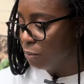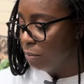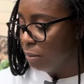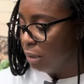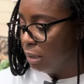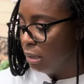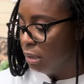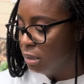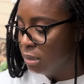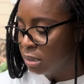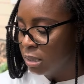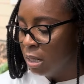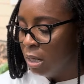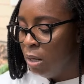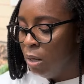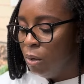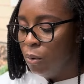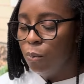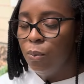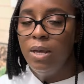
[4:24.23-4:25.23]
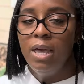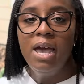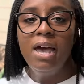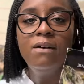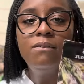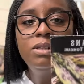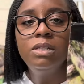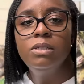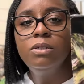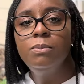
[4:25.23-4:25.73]
beans. We have
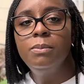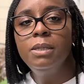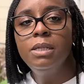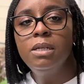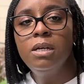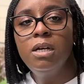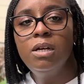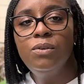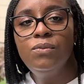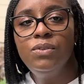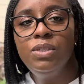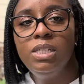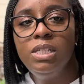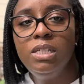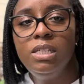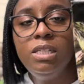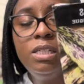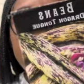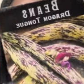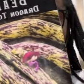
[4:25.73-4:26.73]
a little bit of the